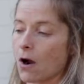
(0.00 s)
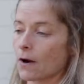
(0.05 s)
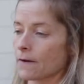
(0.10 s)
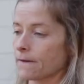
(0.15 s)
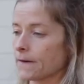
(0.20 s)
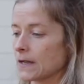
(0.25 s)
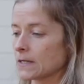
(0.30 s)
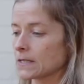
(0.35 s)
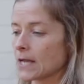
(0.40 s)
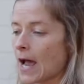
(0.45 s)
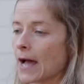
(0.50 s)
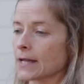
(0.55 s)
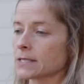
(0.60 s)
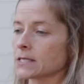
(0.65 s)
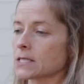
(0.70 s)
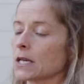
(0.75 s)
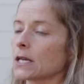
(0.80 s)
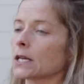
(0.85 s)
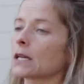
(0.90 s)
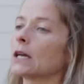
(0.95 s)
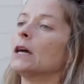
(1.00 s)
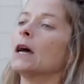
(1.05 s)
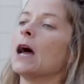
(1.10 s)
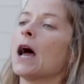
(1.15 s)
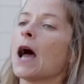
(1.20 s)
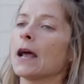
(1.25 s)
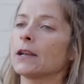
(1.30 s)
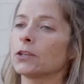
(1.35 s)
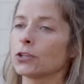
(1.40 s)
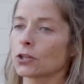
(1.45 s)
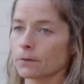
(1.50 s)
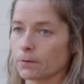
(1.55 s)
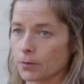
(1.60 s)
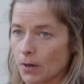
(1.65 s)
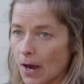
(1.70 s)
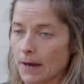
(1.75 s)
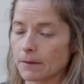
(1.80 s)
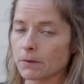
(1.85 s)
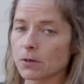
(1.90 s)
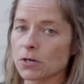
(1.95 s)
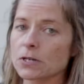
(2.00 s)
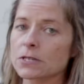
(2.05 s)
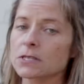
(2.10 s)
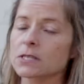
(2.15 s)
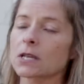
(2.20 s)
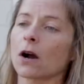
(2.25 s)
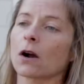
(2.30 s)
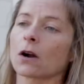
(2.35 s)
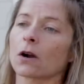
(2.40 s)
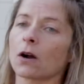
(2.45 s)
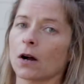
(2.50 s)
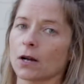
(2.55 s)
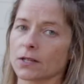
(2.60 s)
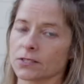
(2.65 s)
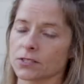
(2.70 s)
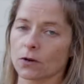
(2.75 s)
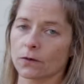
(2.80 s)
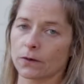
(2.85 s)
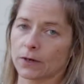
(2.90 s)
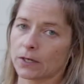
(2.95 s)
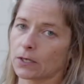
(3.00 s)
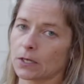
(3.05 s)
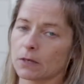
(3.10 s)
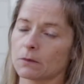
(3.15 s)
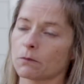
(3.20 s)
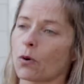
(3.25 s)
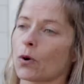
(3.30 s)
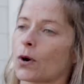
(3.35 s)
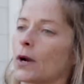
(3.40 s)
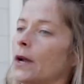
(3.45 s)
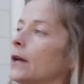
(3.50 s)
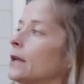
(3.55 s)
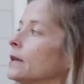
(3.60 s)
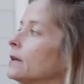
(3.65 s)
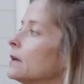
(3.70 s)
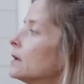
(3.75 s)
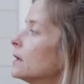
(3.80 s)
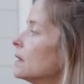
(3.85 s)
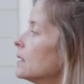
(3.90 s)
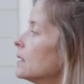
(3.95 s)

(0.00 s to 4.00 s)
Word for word: are fantastic and your primers are also really important.